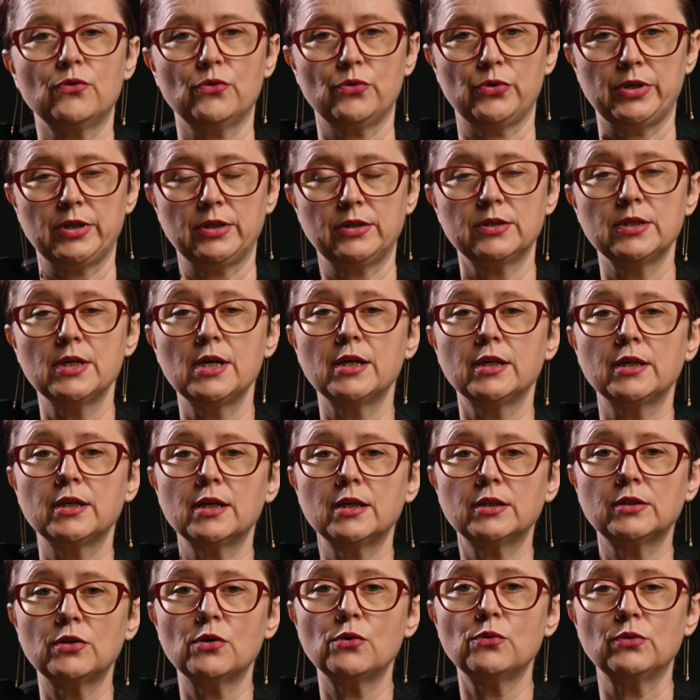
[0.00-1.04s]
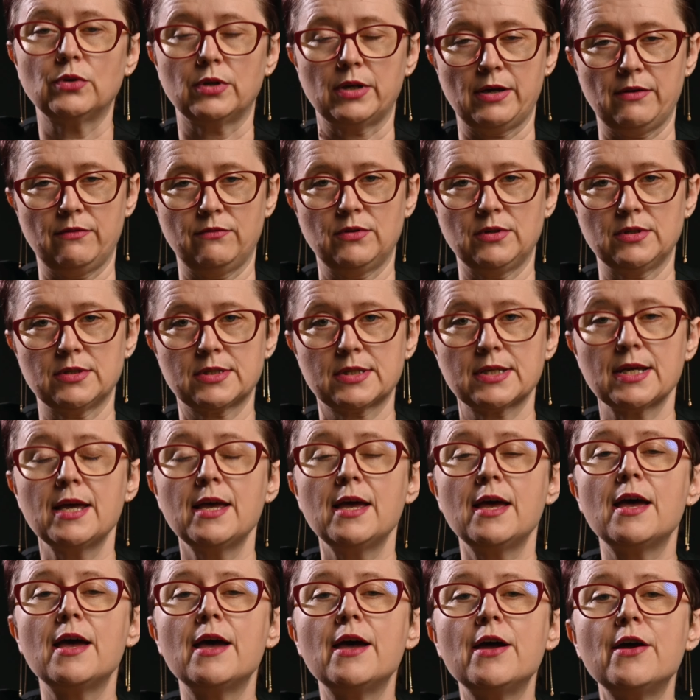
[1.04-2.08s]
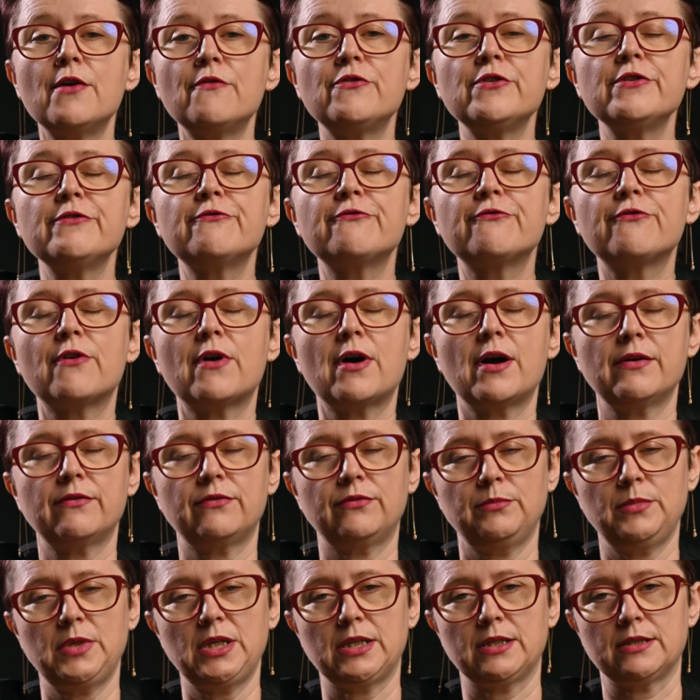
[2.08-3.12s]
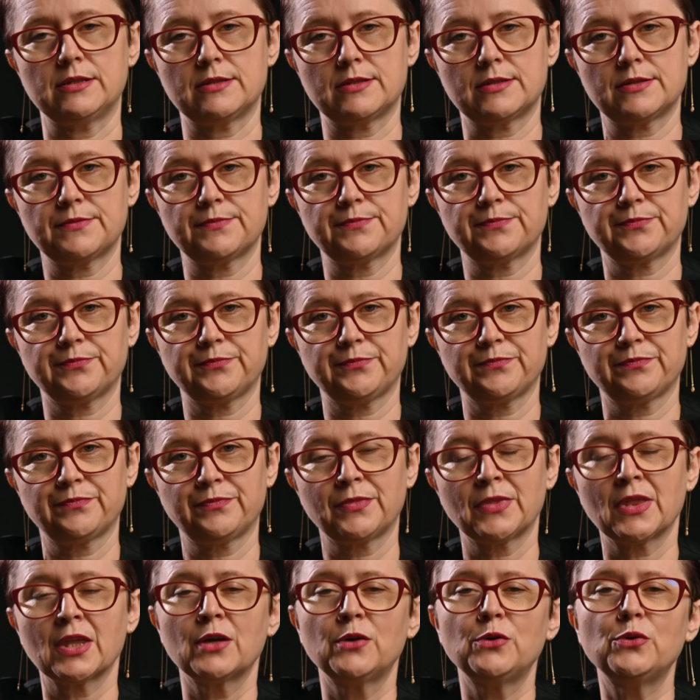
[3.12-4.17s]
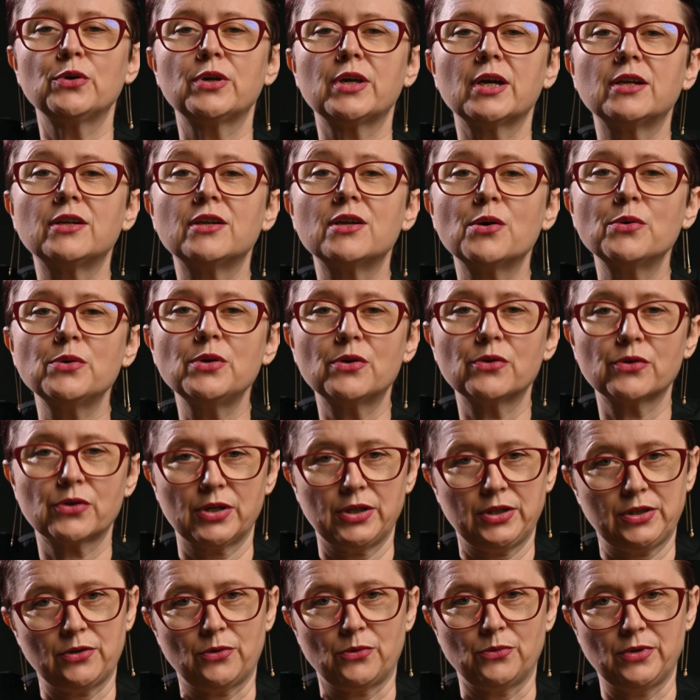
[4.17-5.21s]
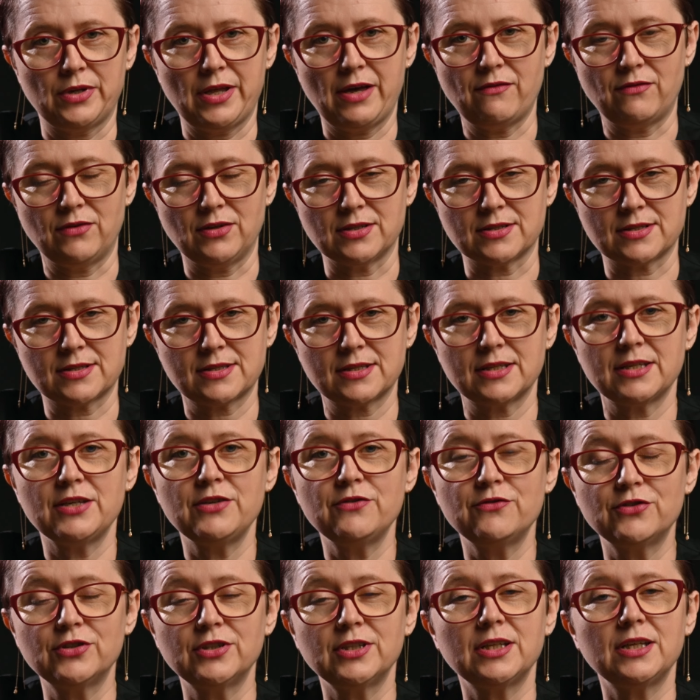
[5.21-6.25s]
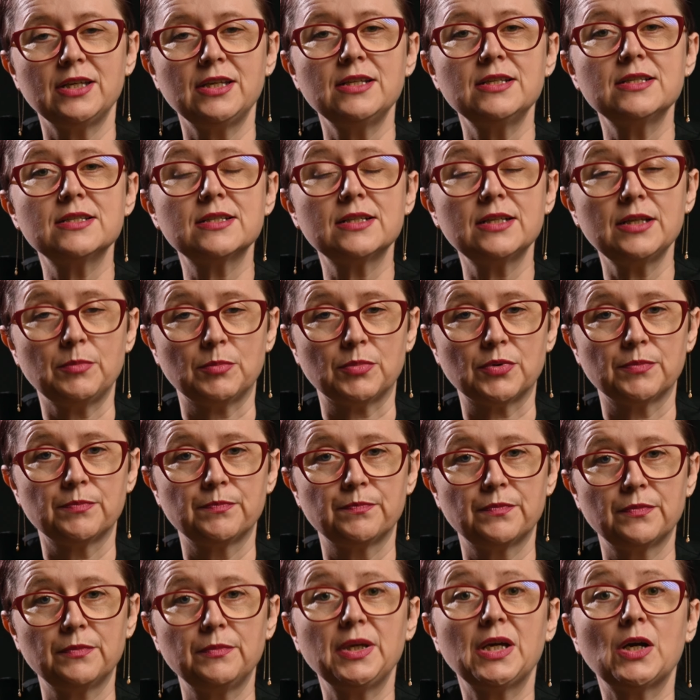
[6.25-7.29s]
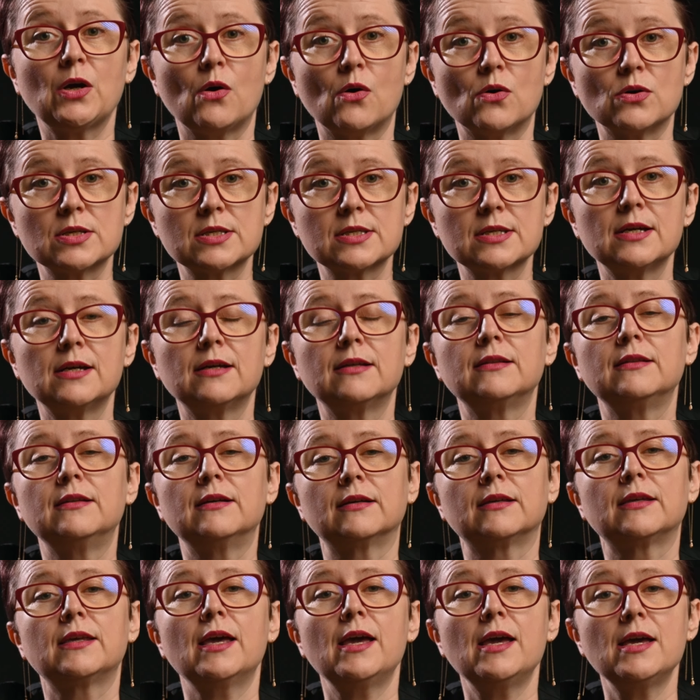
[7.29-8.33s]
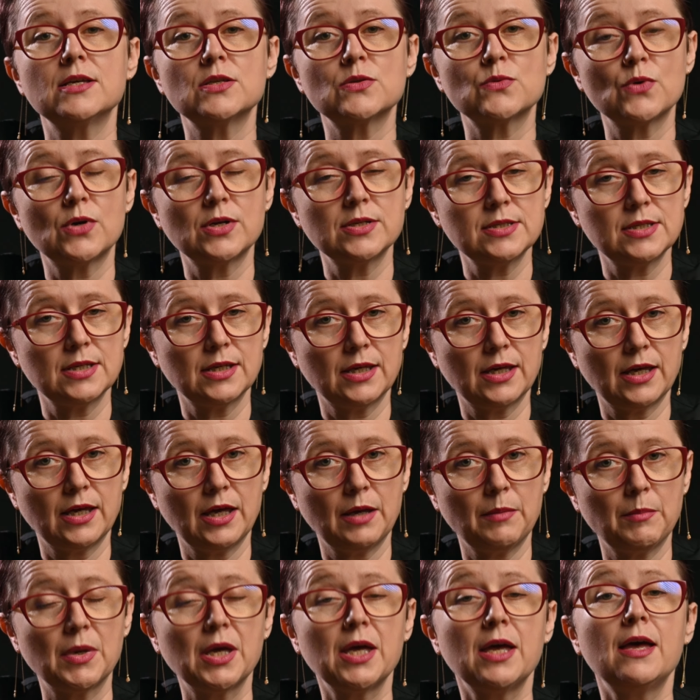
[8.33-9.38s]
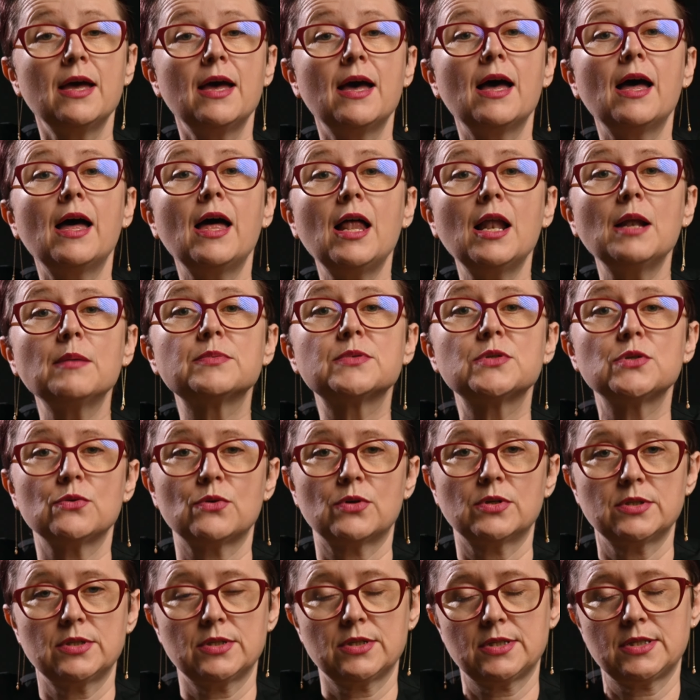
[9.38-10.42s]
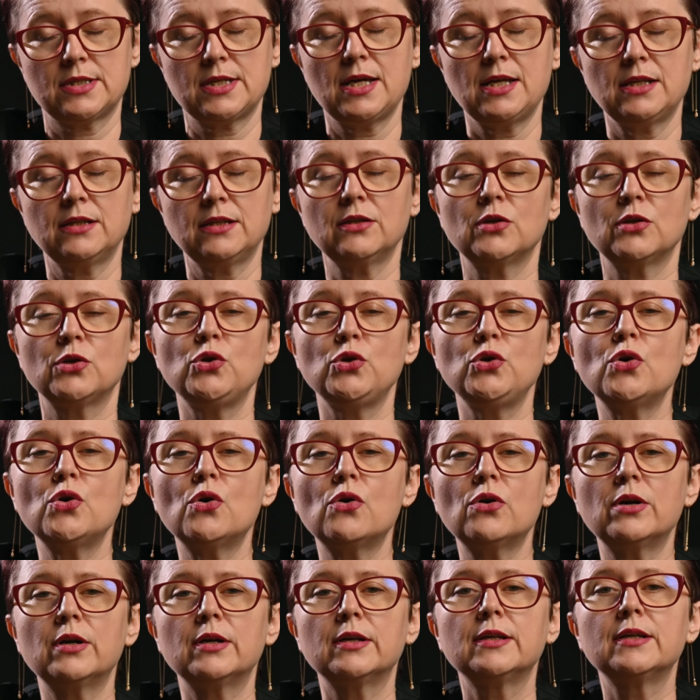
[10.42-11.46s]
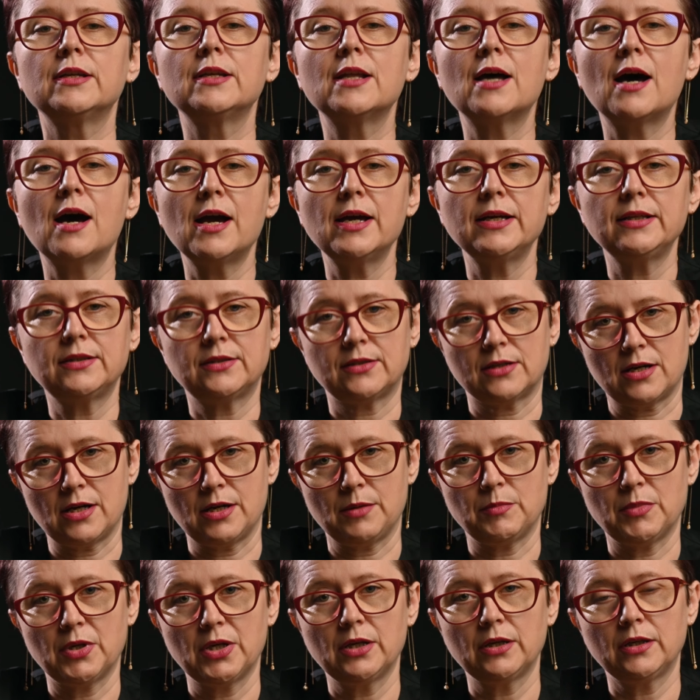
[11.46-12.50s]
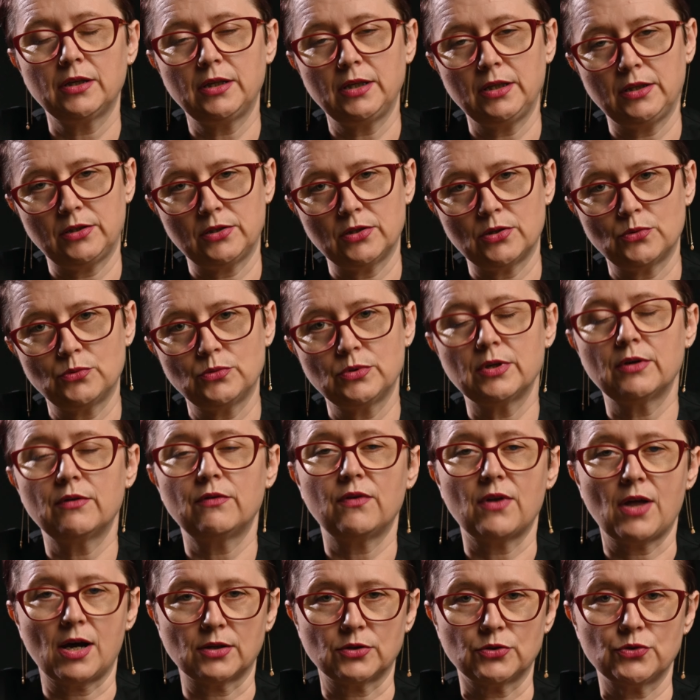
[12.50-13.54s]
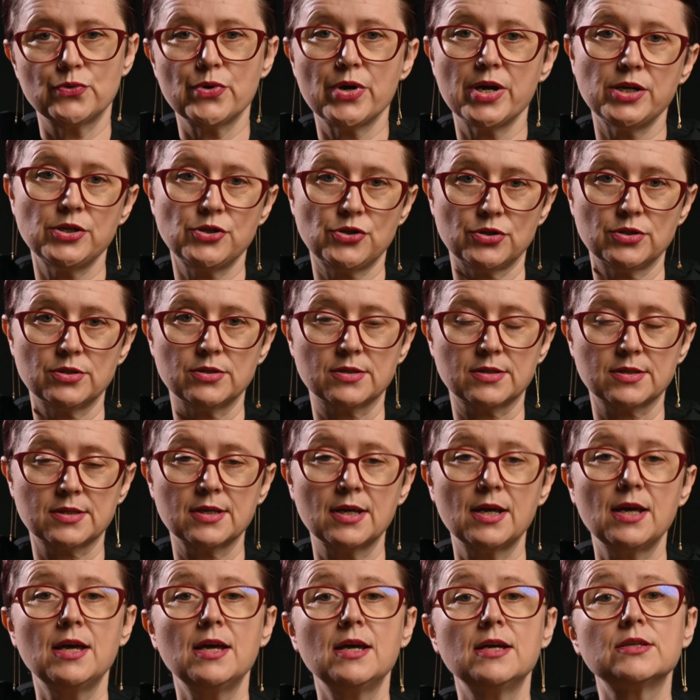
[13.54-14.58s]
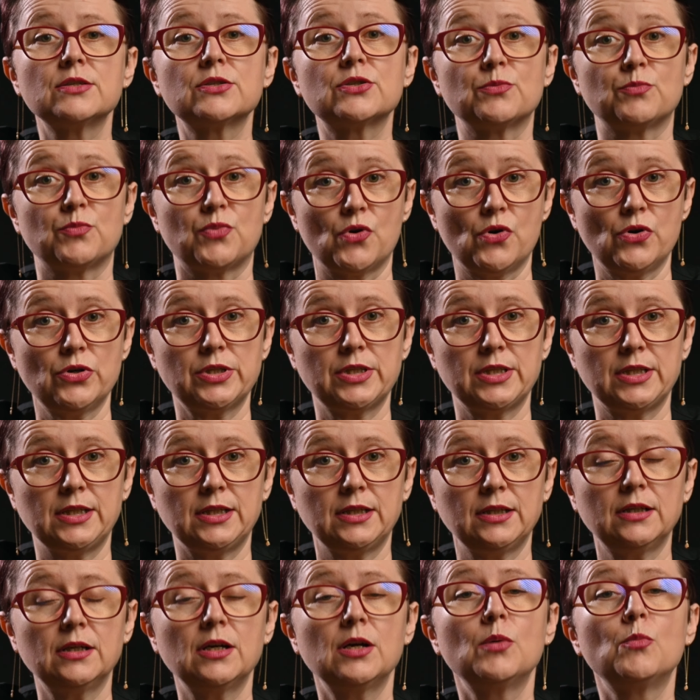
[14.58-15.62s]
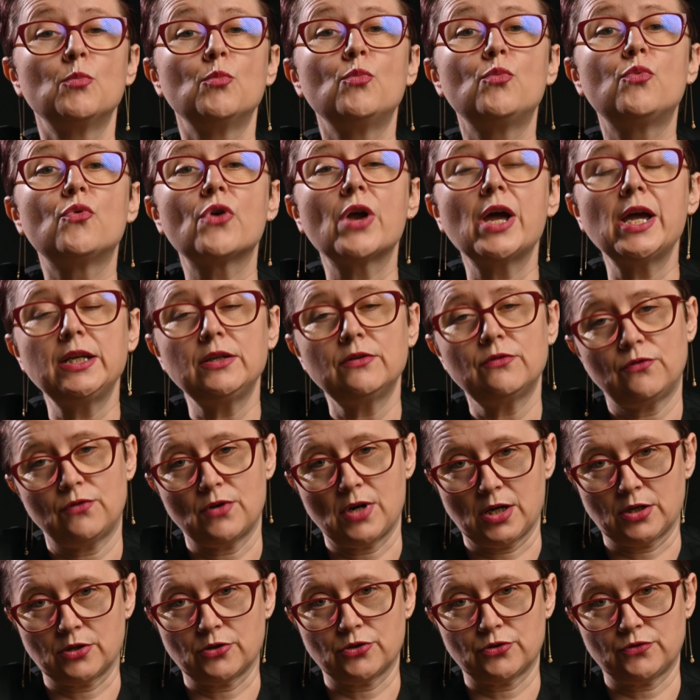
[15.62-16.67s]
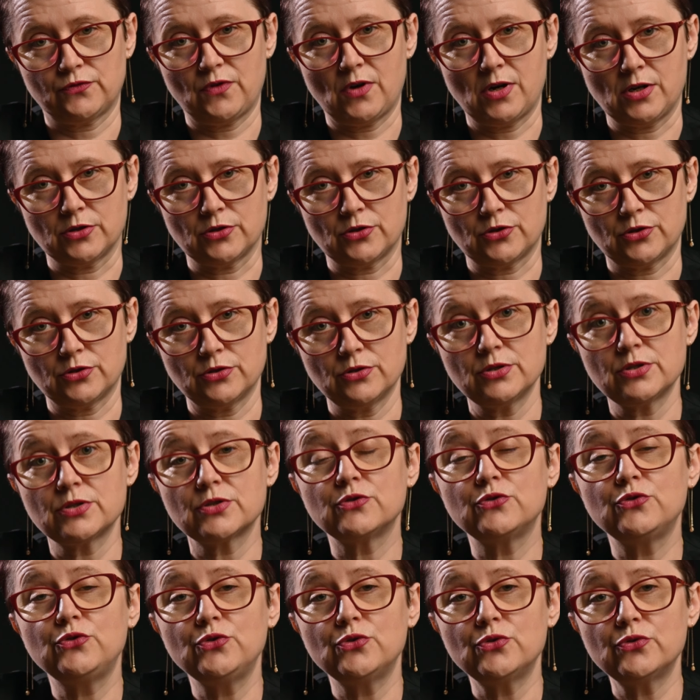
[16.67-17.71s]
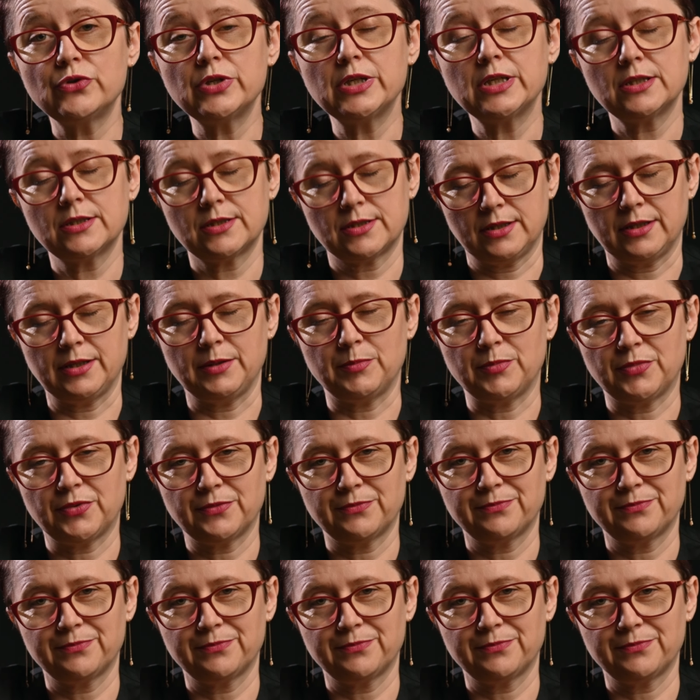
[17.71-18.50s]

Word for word: fluid ketone levels every 5 minutes. You can know your ketone levels even in sleep because the KS1CKM helps you understand your nighttime ketone fluctuations, supporting brain functions during sleep.